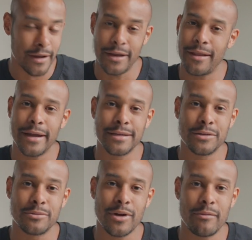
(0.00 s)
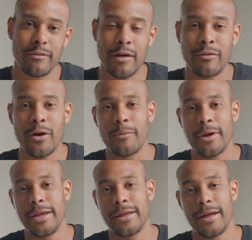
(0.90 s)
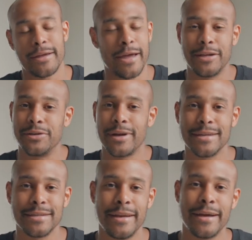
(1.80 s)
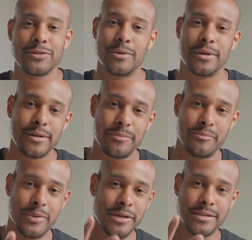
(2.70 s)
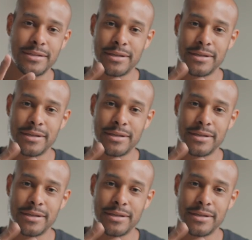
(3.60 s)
Hit a like and subscribe if you haven't already, and I'll catch you guys in that next one. Peace.